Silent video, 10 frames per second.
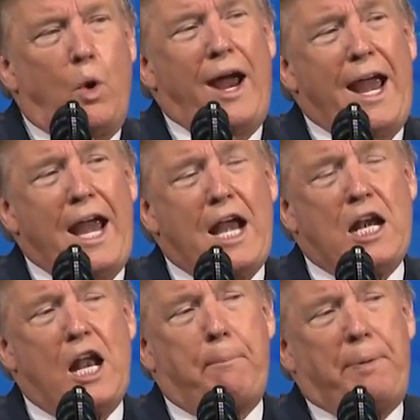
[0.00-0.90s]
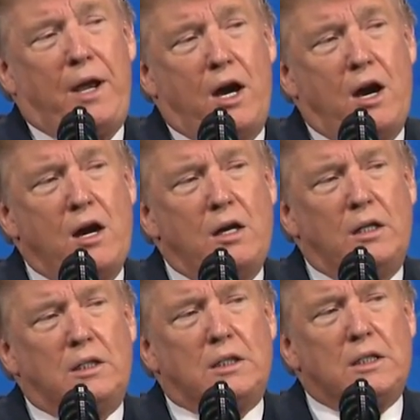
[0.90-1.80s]
Wayne
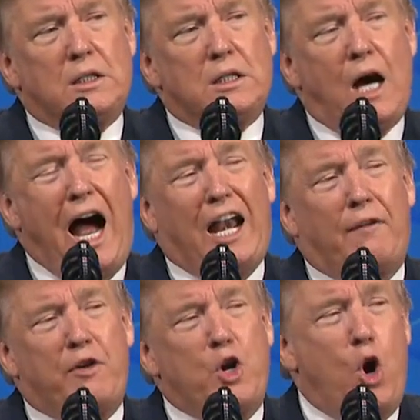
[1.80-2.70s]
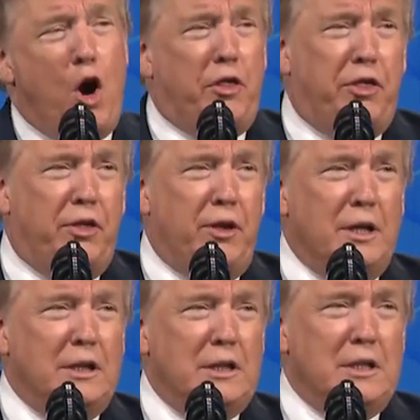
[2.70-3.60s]
LaPierre, Oliver North.
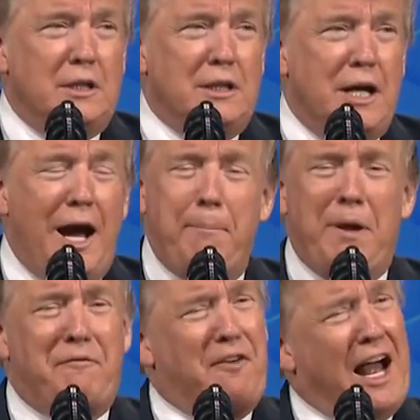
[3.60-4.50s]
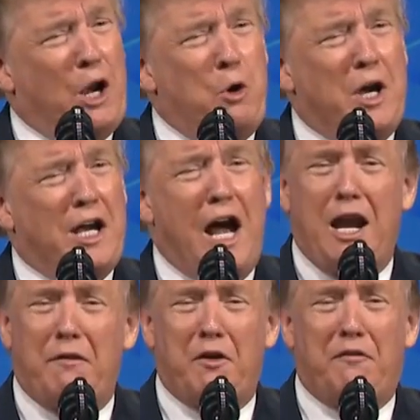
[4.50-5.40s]
I've been following
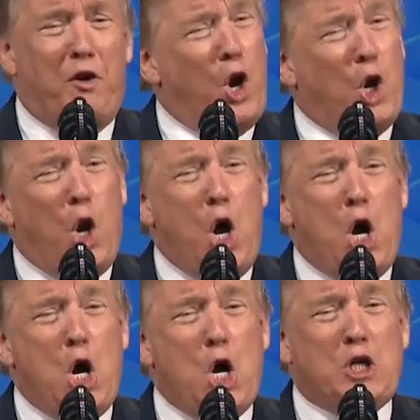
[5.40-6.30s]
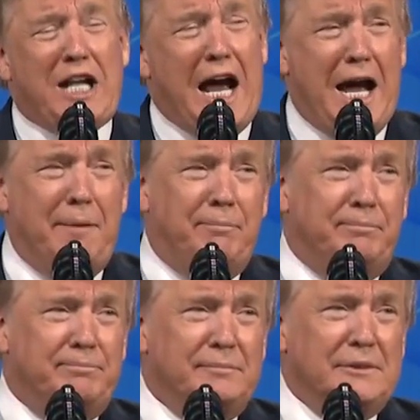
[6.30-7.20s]
Oliver for a long time.
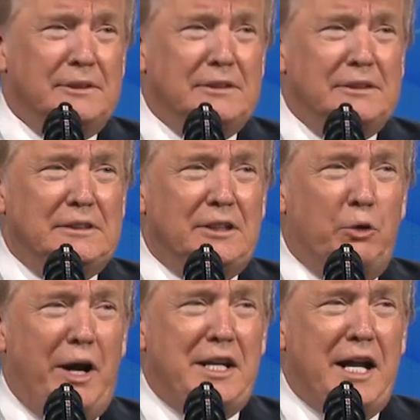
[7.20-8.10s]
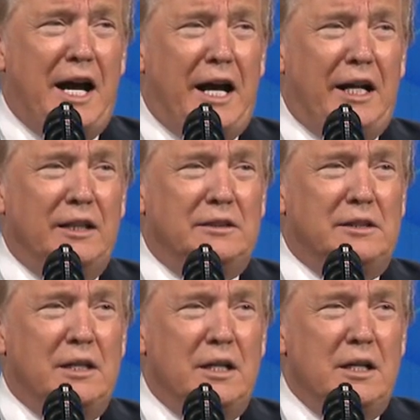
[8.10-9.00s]
Great guy.
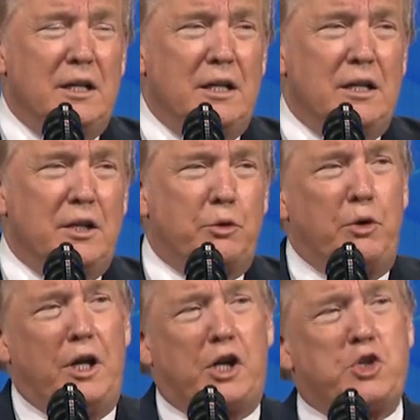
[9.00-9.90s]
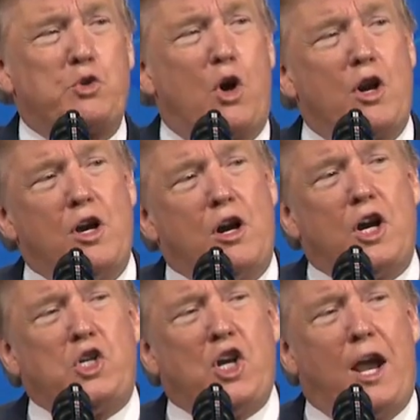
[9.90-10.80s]
Three
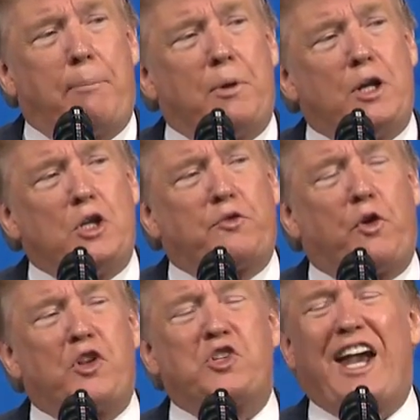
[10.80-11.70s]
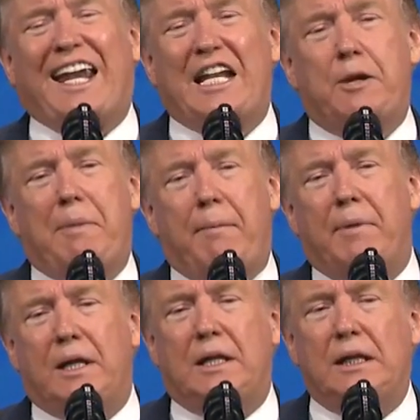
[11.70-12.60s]
extraordinary champions for the Second
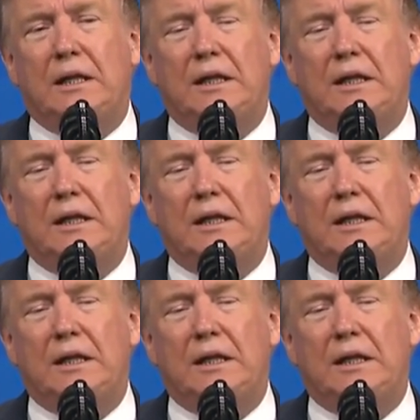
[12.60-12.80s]
Amendment.